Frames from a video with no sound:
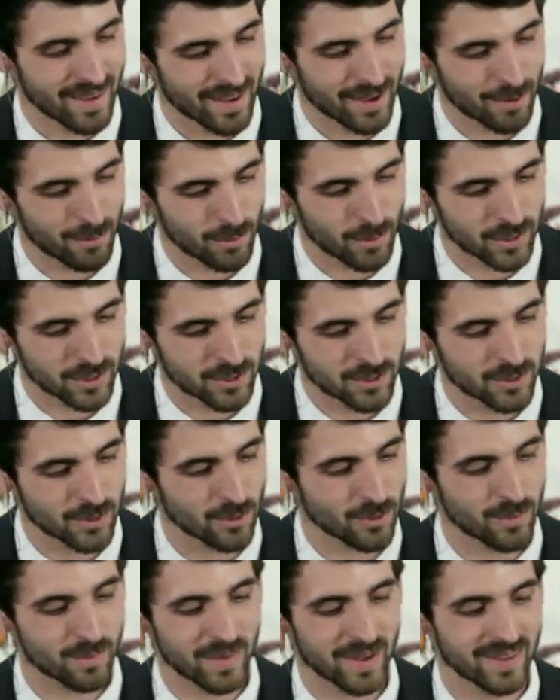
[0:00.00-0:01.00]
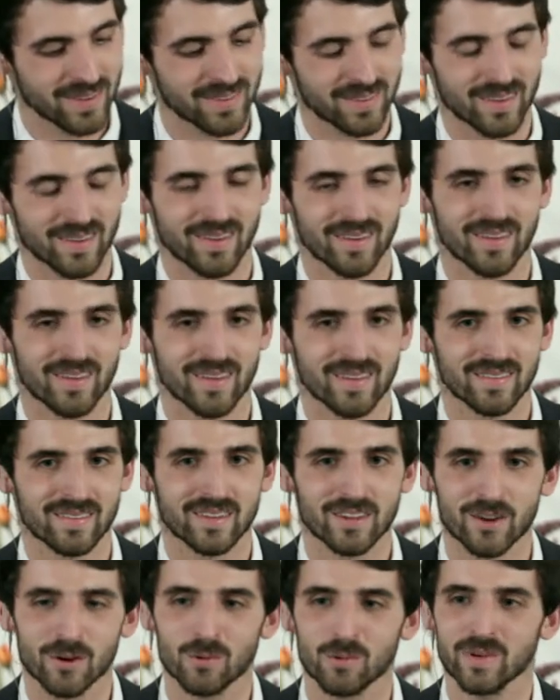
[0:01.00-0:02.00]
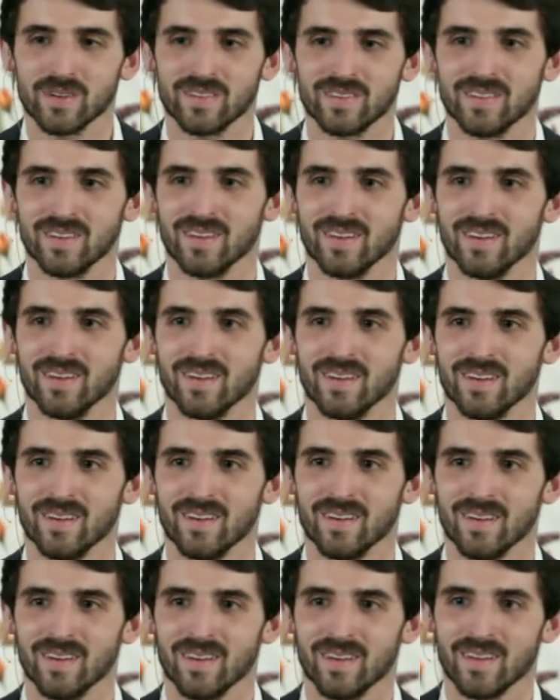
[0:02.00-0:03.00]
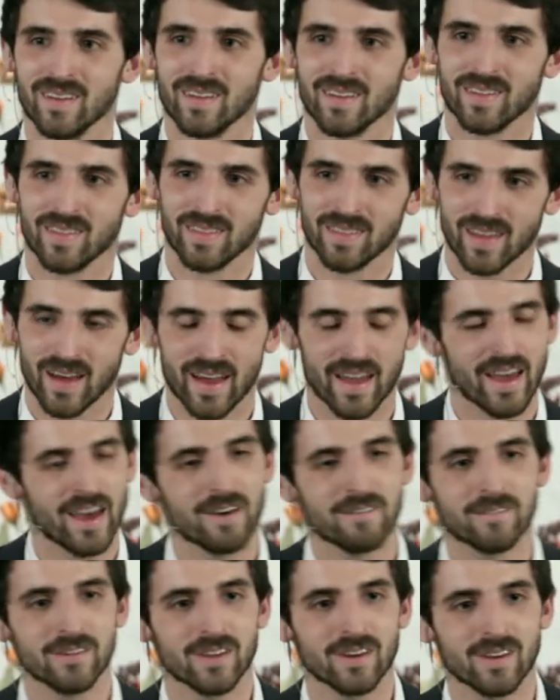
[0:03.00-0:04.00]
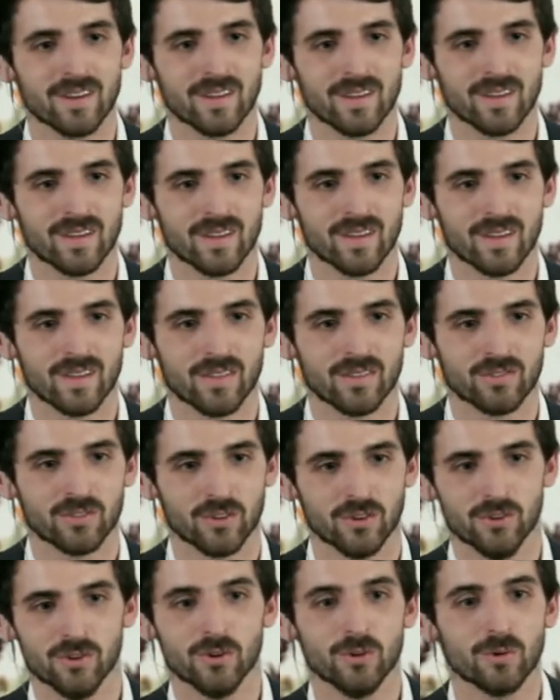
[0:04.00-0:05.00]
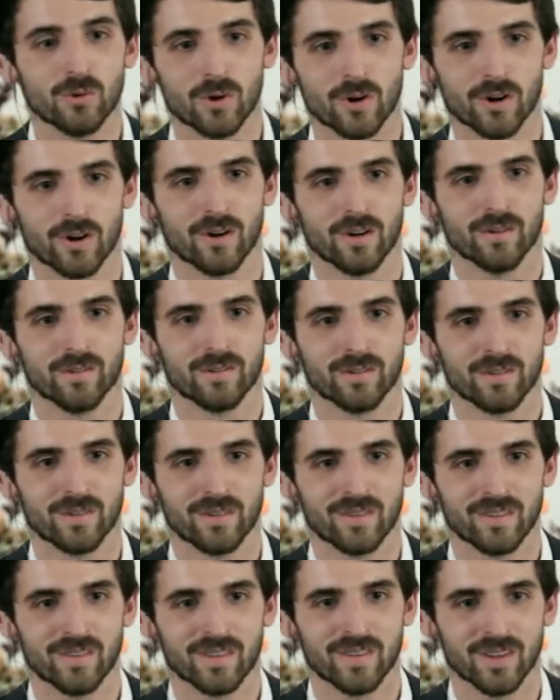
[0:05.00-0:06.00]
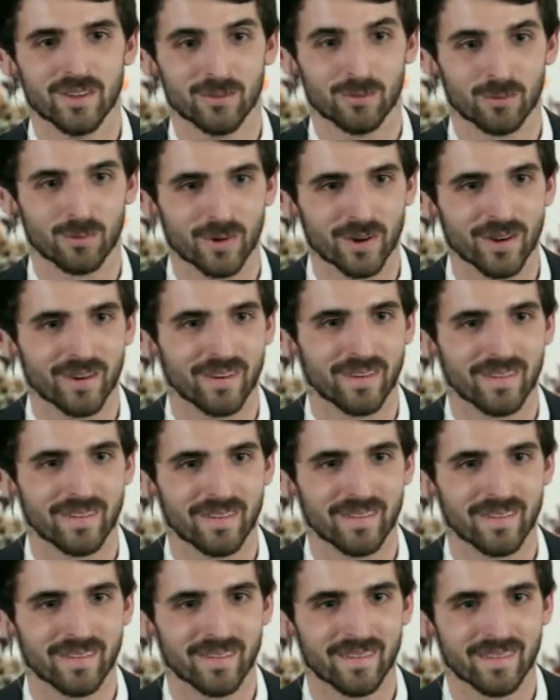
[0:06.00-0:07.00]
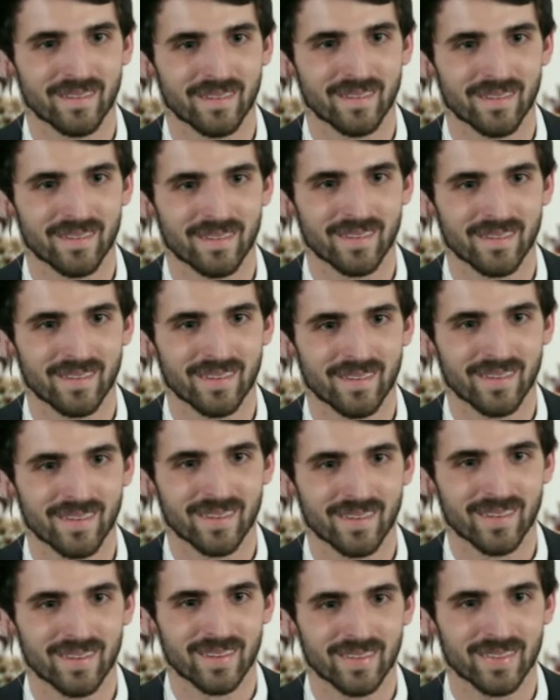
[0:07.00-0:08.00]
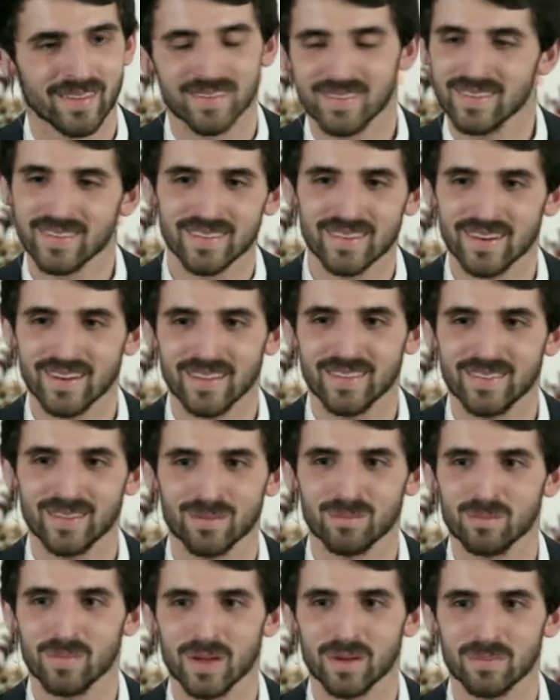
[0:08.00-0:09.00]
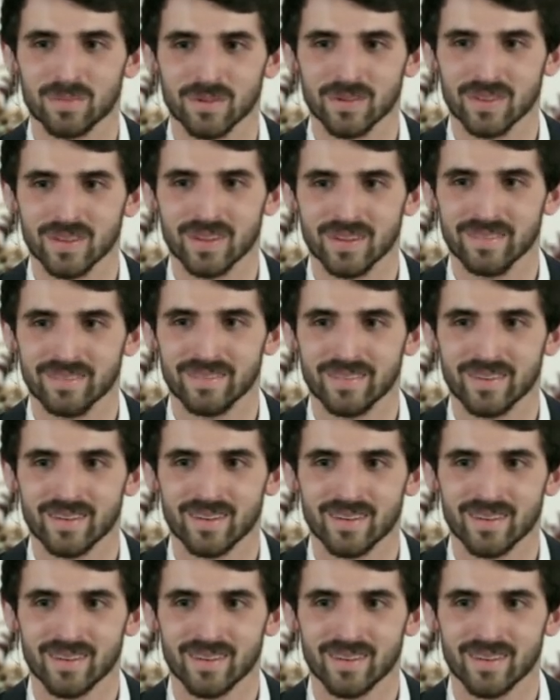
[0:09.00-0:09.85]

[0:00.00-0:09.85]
And what's so amazing is here we see that heaven, the new earth, is real. This isn't anything make believe.